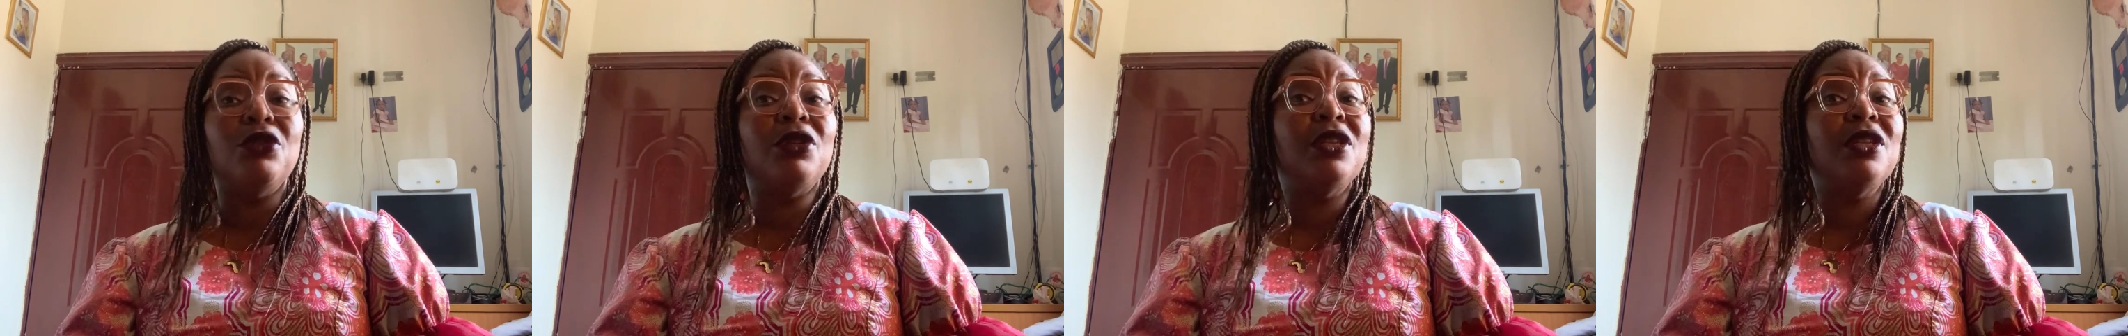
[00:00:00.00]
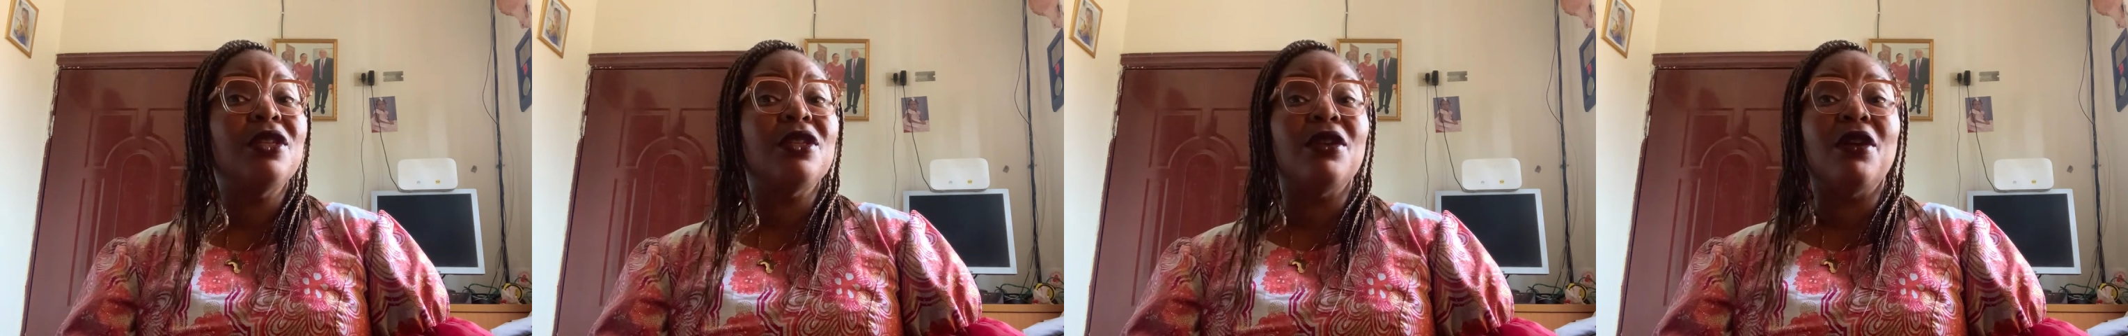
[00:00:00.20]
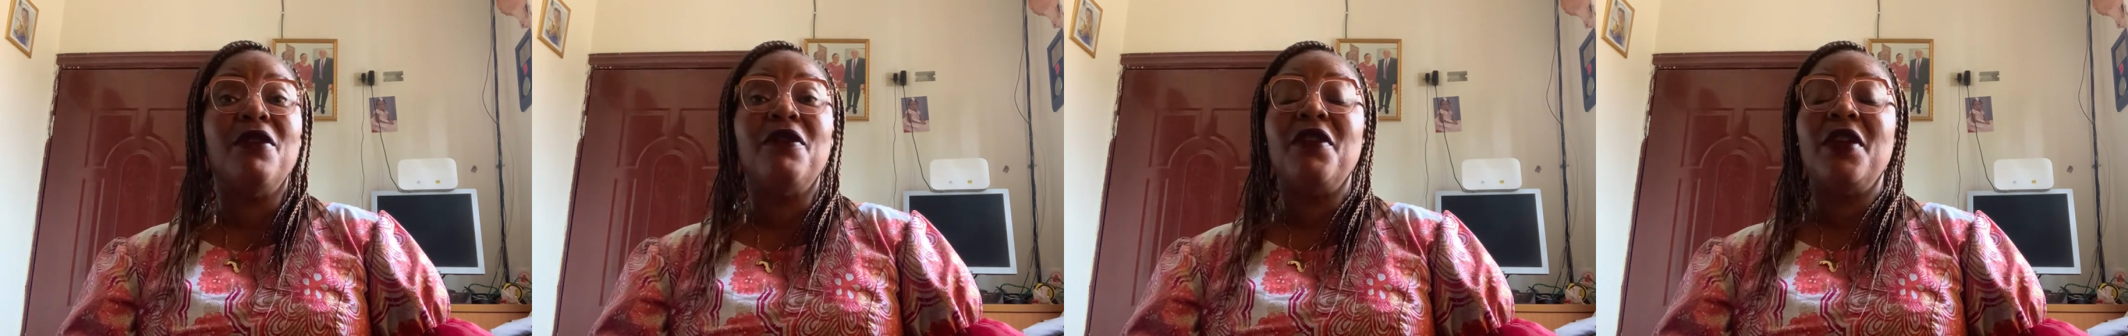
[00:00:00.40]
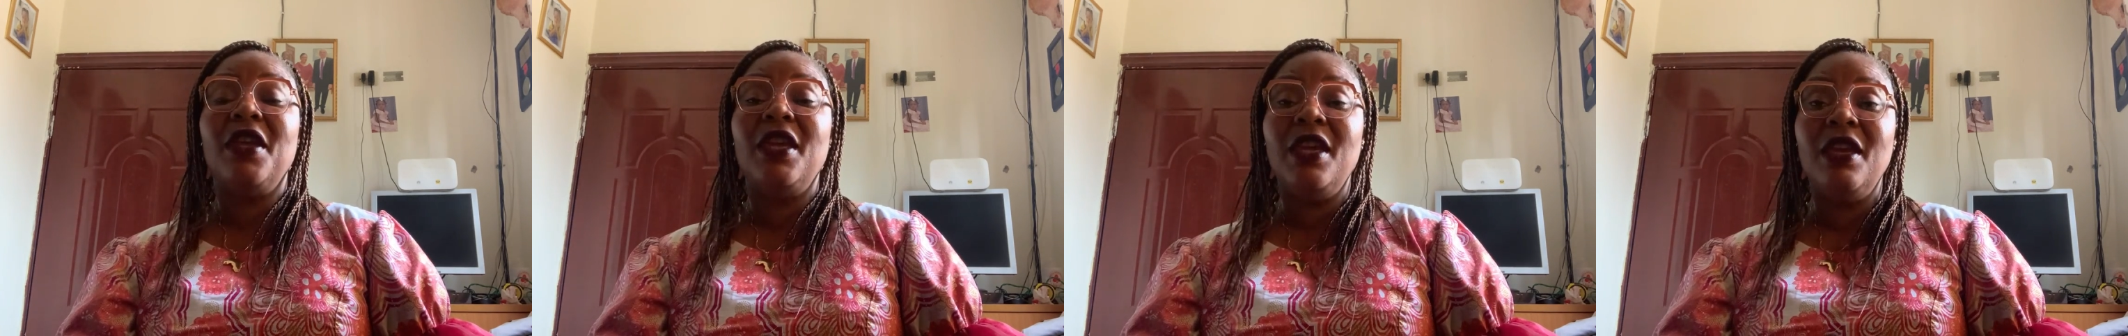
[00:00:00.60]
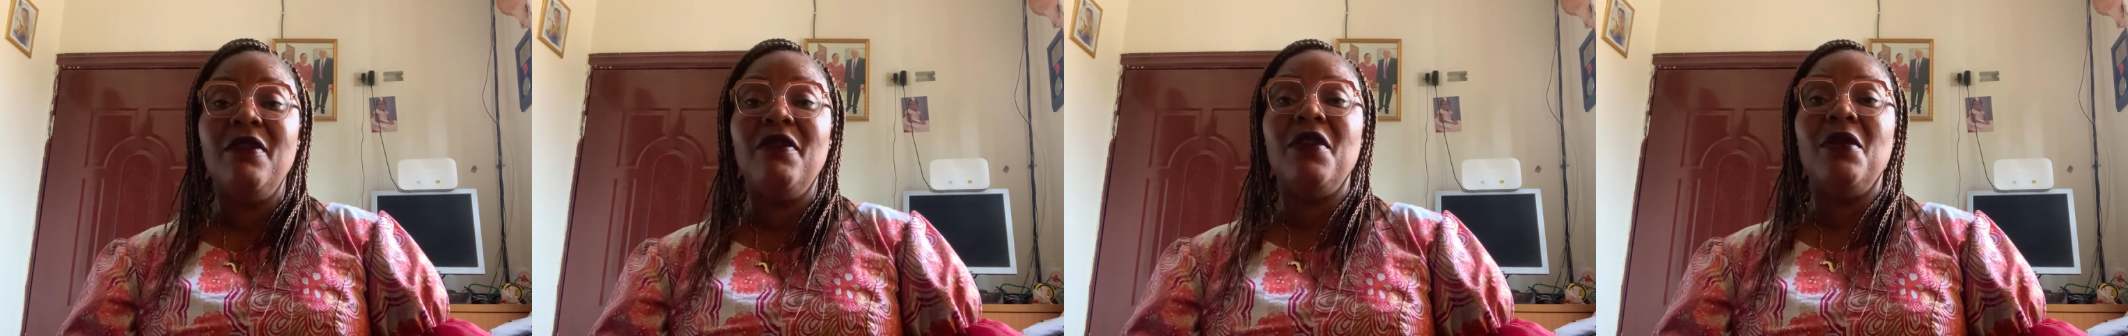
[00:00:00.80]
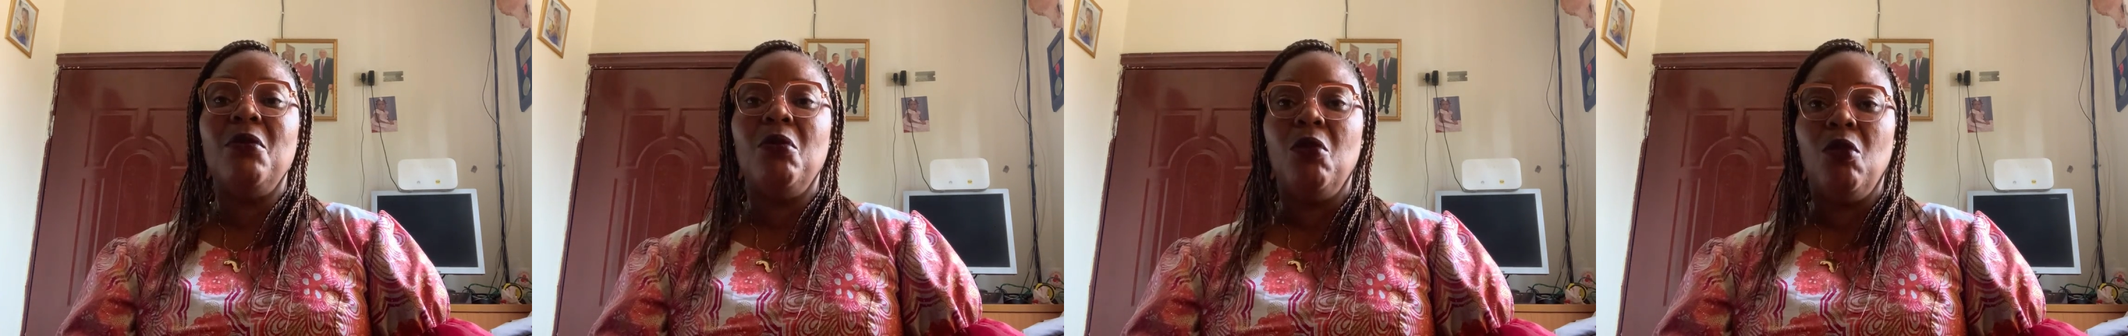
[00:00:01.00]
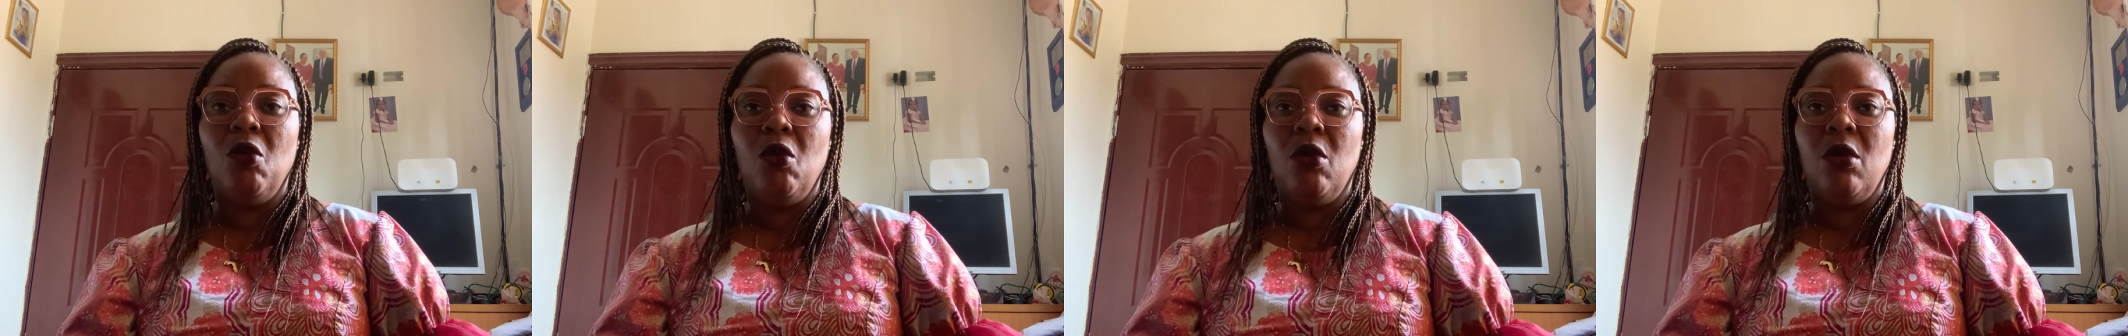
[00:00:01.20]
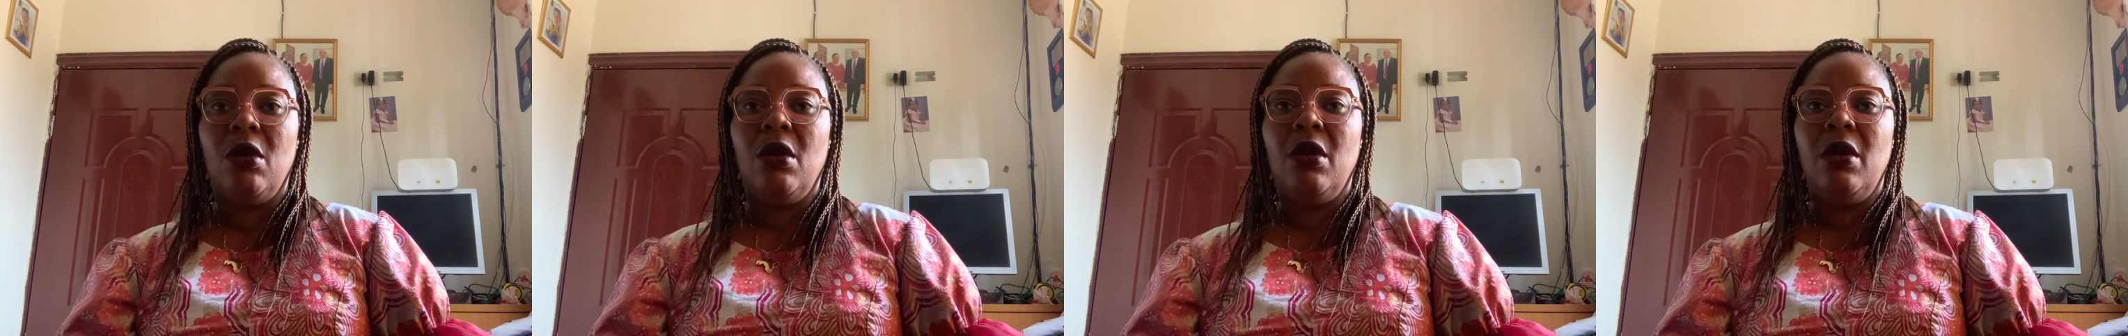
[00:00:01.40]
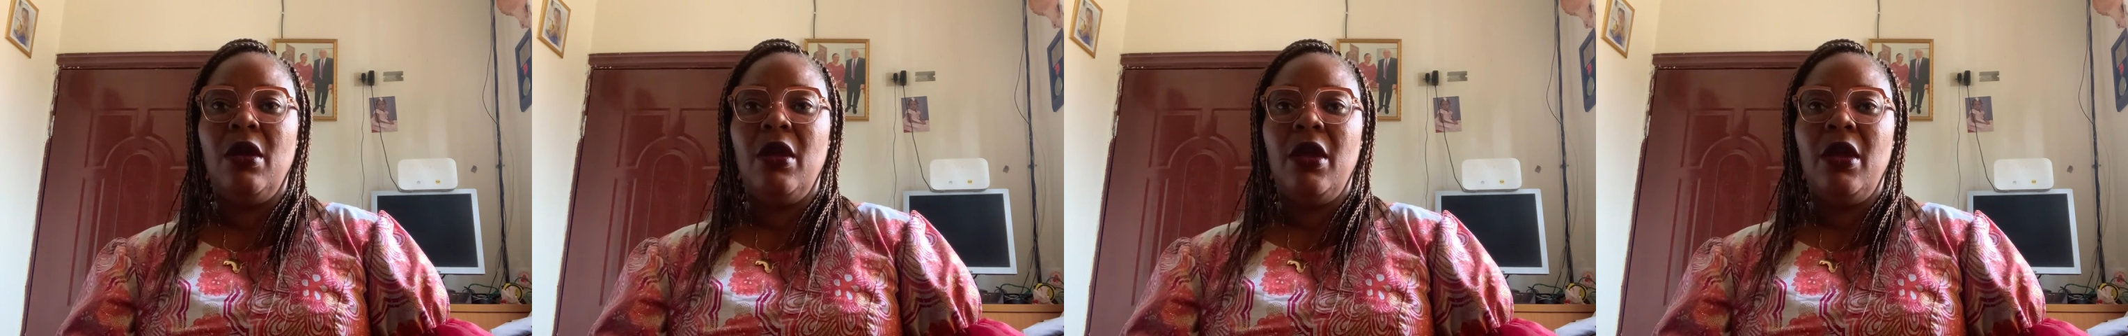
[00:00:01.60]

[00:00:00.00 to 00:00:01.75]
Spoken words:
deserve even more.